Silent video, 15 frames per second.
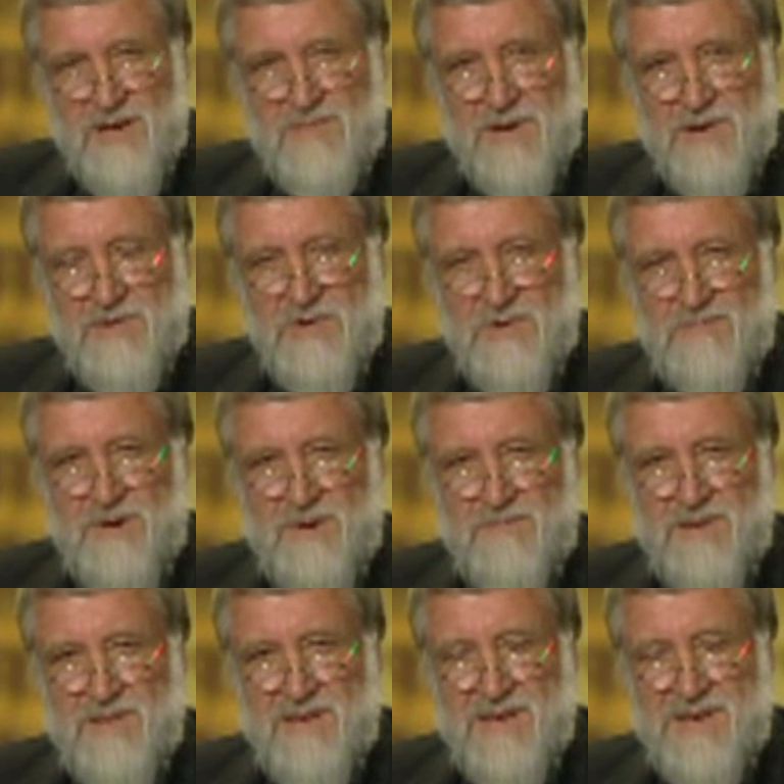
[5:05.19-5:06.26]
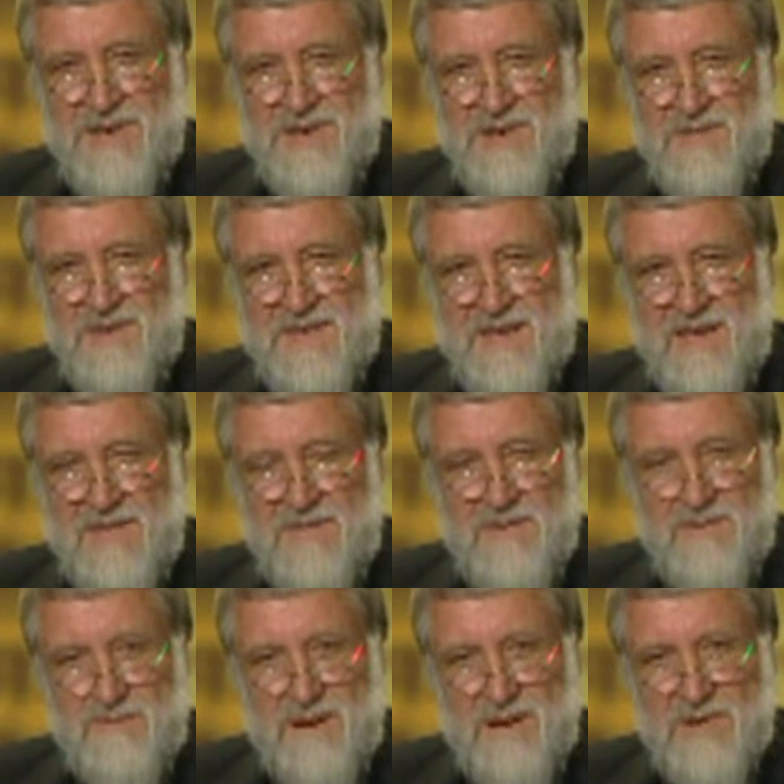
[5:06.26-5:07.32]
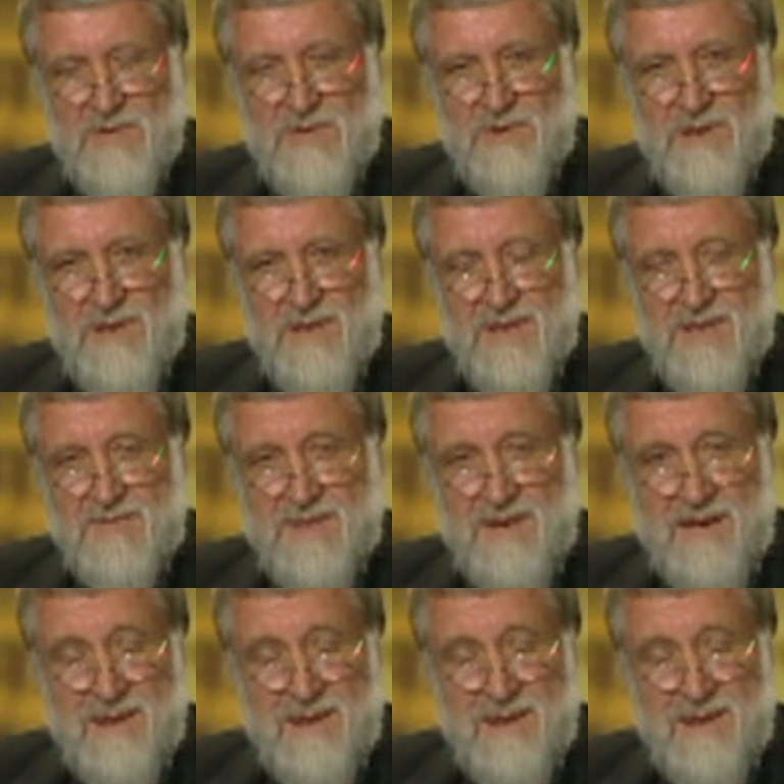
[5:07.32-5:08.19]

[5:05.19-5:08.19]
up a good population of safe microorganisms.